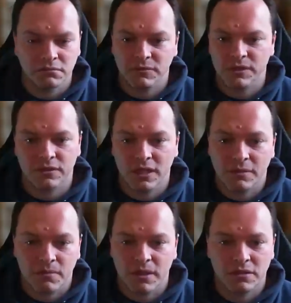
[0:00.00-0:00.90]
You
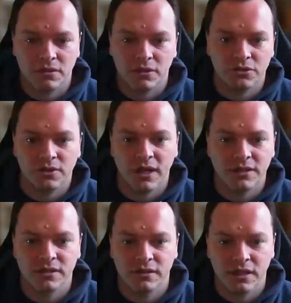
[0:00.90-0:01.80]
say, "It's not a
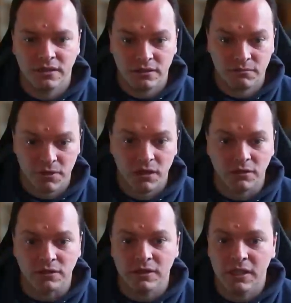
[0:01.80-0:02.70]
crash, it's
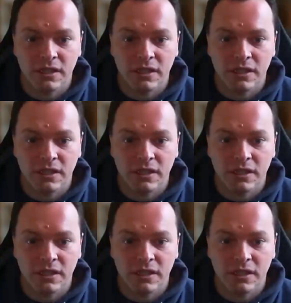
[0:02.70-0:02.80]
hung.